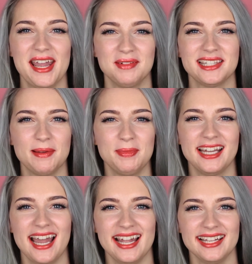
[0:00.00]
Hey, what's up
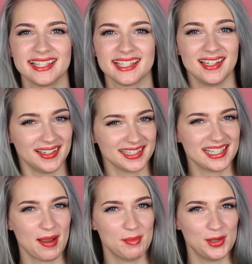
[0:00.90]
you guys? Long
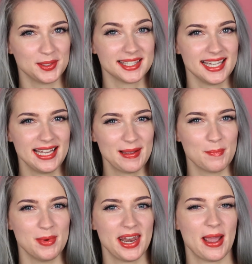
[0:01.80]
time no see,
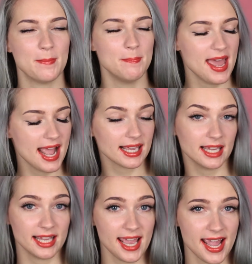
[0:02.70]
but I'm
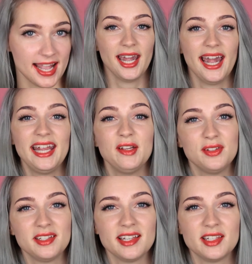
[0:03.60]
back again. And
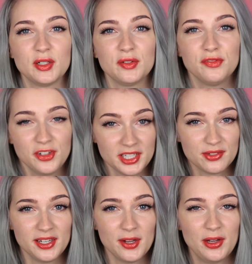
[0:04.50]
if this is your
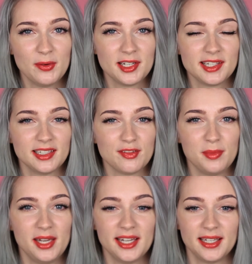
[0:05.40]
first video you're watching
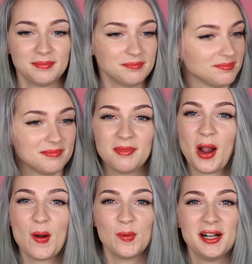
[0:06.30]
of me, then
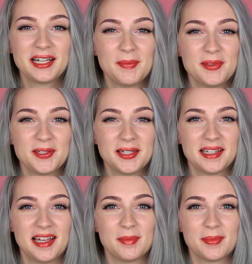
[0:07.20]
welcome to the
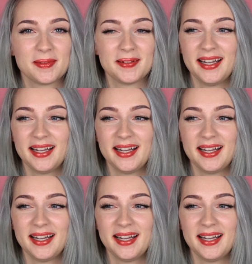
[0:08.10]
club.